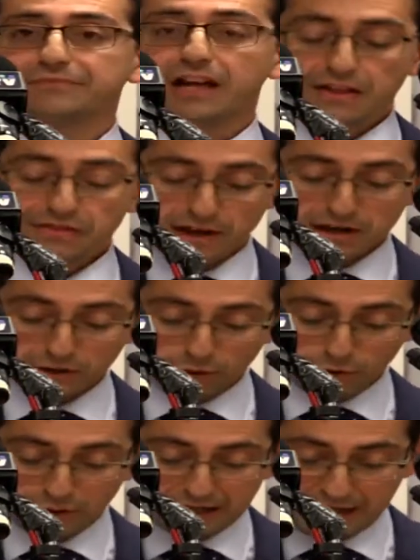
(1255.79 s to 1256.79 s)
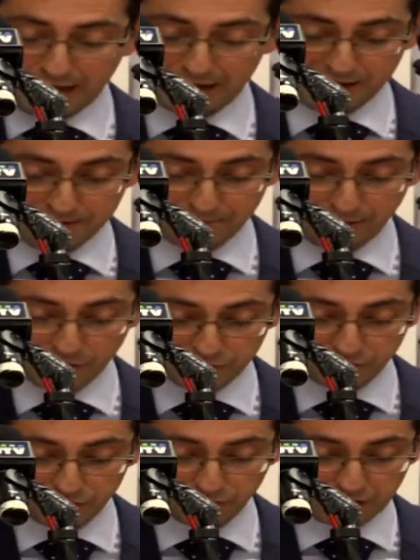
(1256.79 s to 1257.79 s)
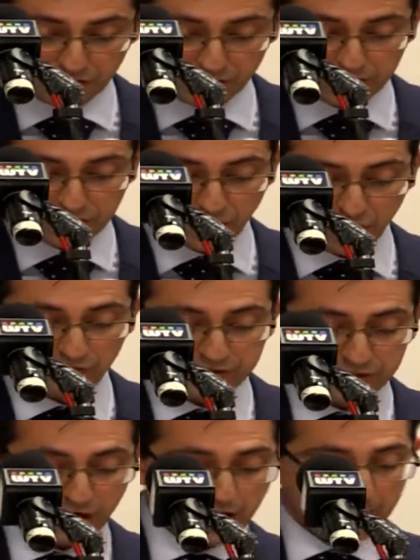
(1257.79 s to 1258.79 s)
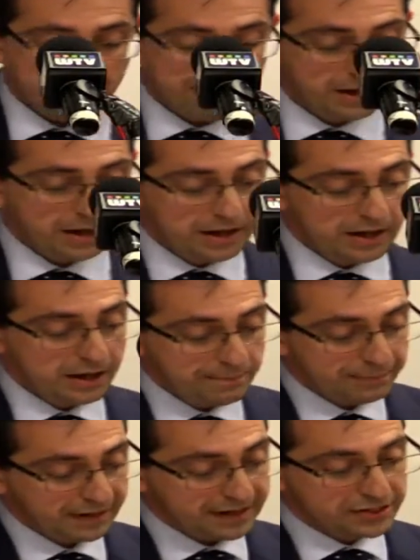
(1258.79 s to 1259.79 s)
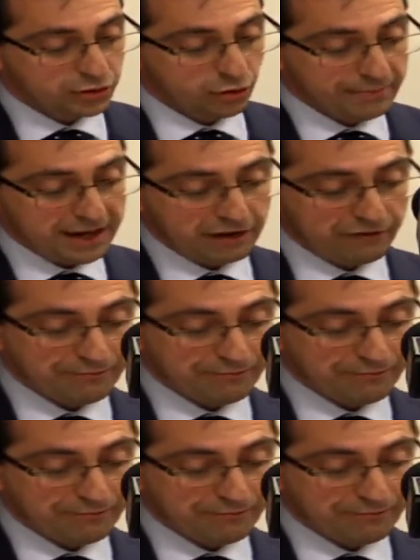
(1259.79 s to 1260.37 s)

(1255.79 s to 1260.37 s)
that a law can't impose restrictions on the time, place or manner of